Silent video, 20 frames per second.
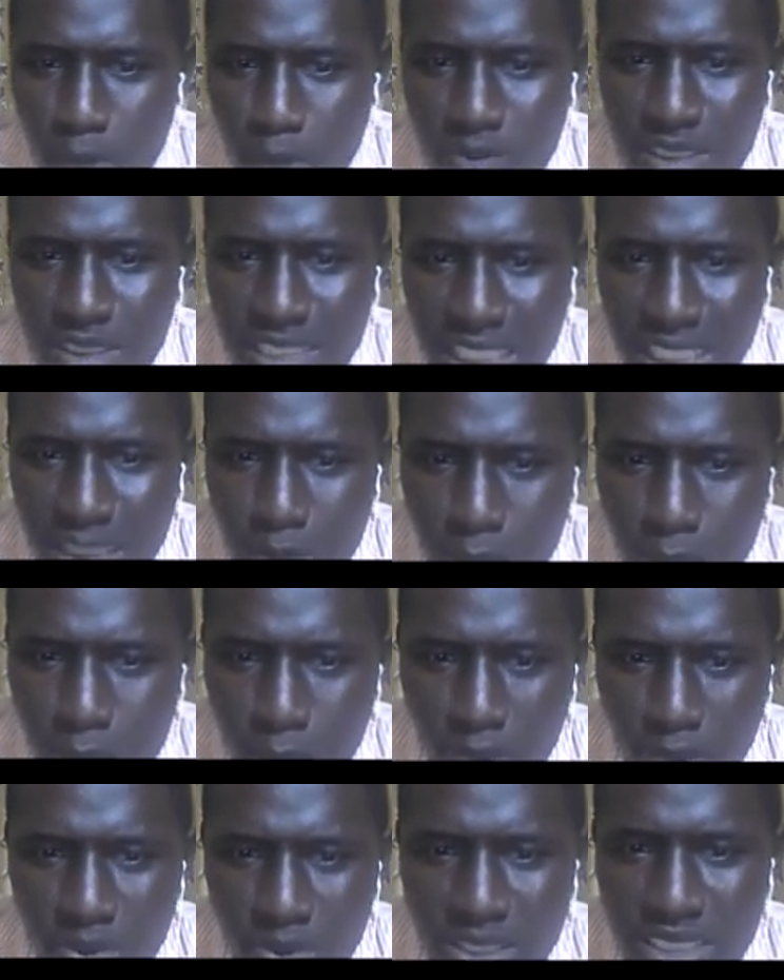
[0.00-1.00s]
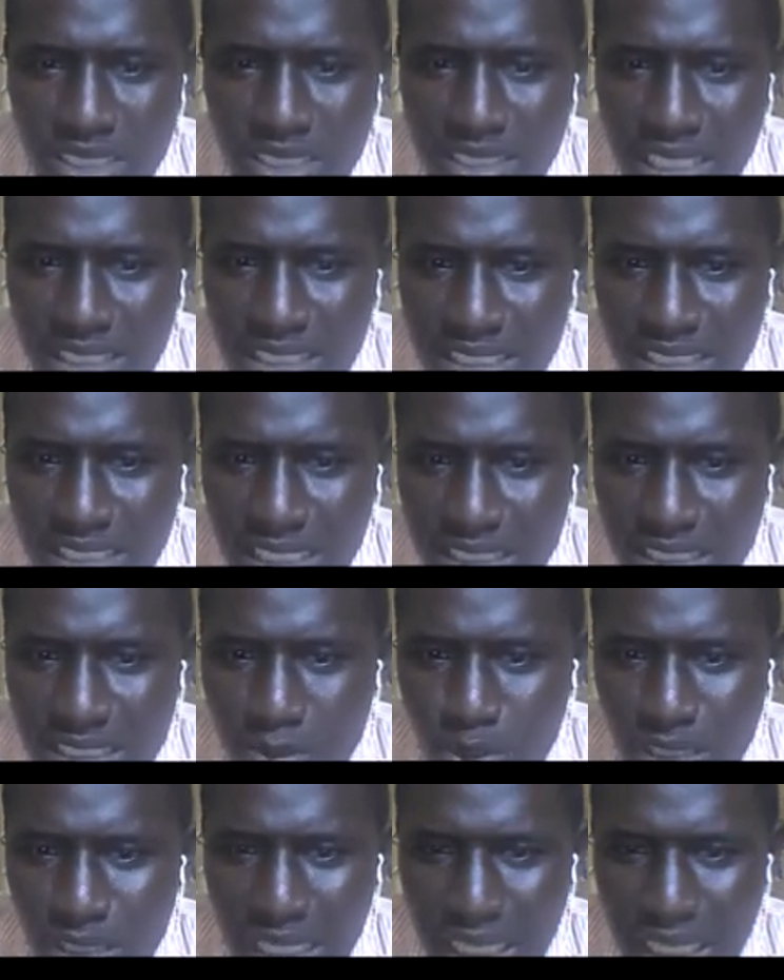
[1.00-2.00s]
chargeable profit, the chargeable
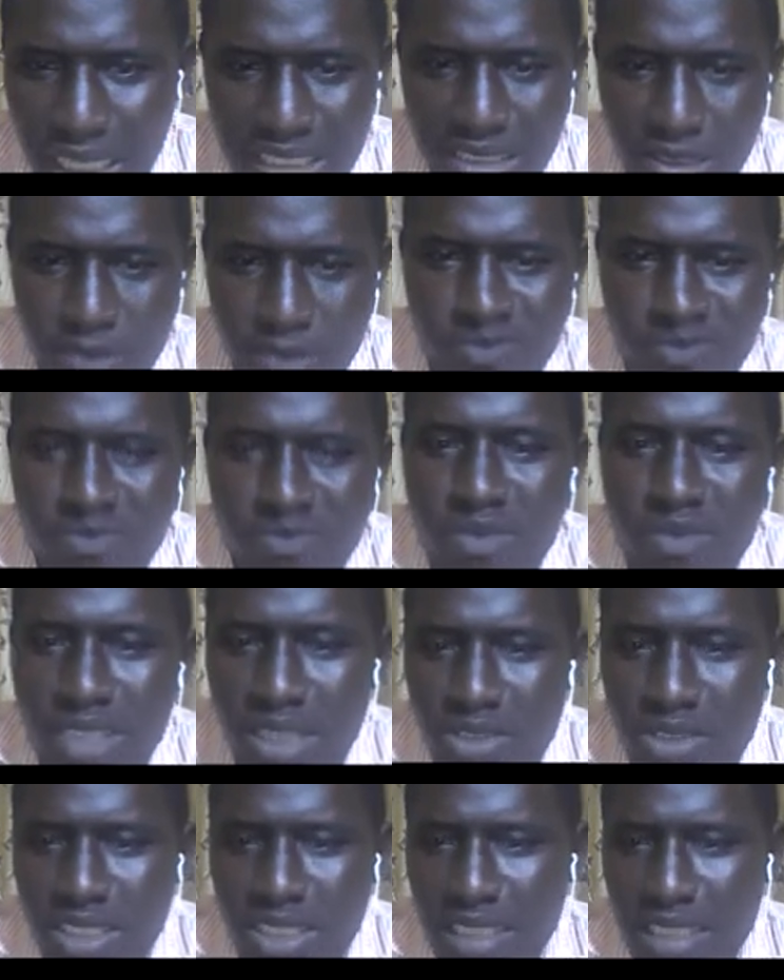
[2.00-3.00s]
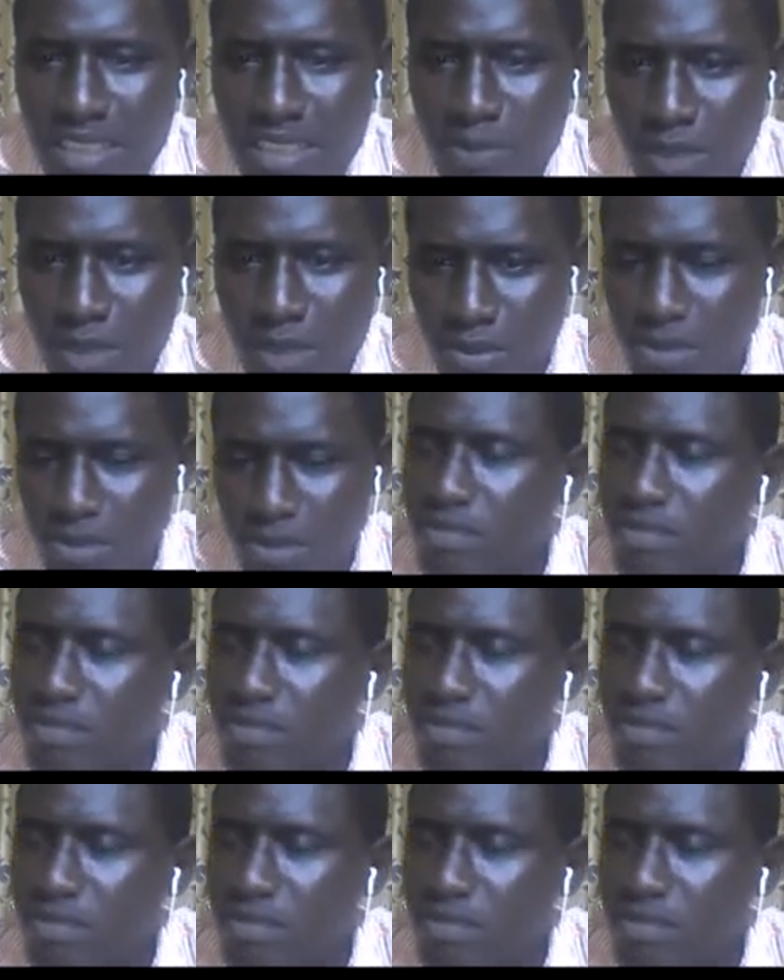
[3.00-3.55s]
tax, and the tax payable.